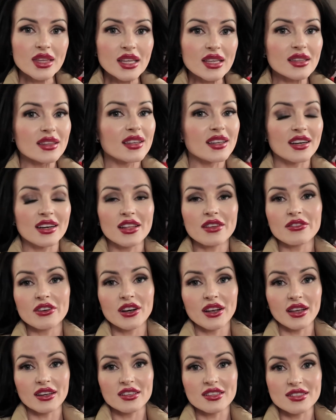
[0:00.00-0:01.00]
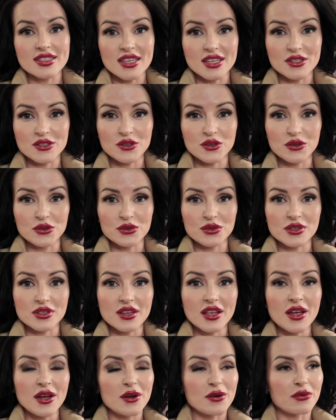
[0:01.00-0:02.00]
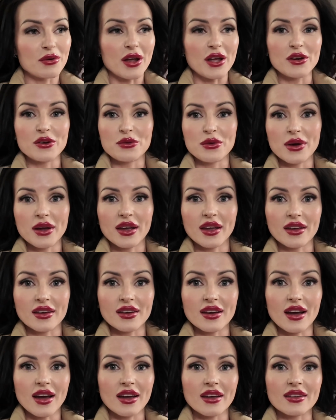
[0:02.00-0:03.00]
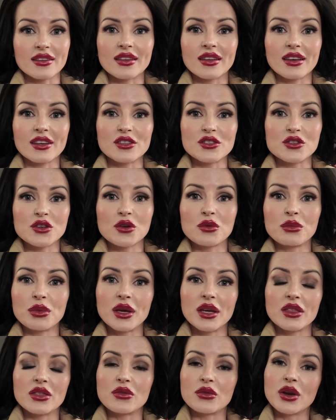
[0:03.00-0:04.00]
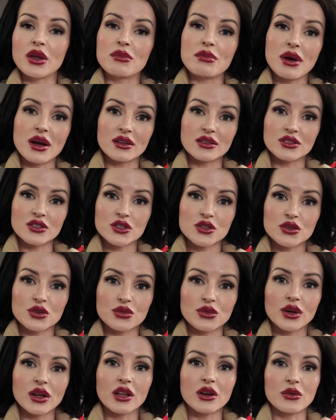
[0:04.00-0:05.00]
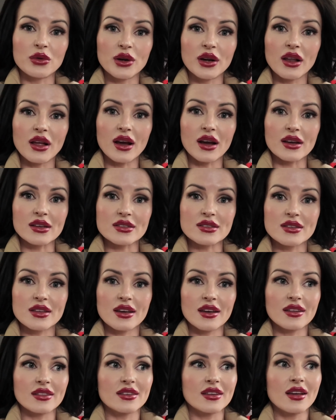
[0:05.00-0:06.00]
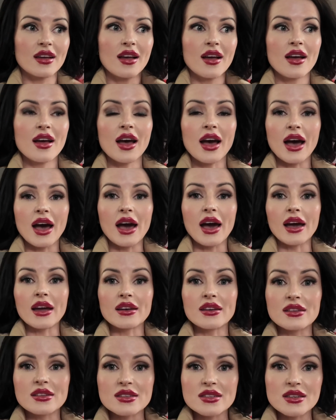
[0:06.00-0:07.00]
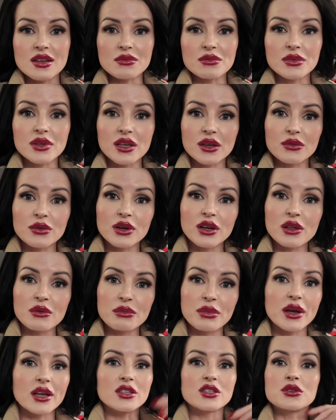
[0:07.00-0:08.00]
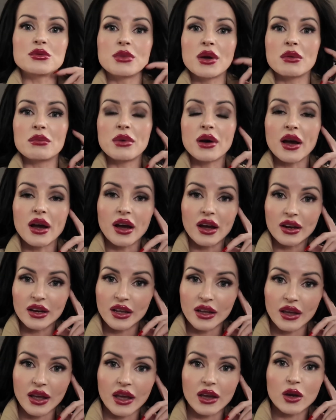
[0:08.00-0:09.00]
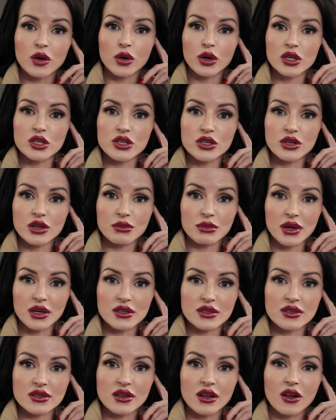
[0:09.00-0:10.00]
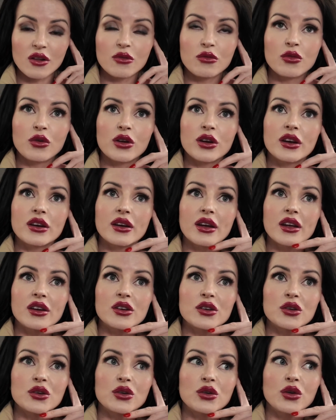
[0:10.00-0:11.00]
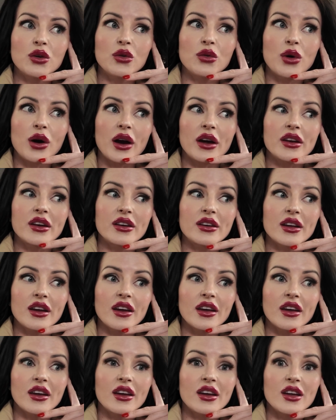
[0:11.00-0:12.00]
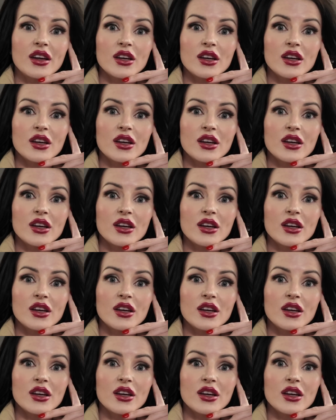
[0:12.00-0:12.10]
didn't even like the tattoos right away. I think it took me 3 months to really realize that I did something really bad to my body, and questioning myself, what did I do? Why did I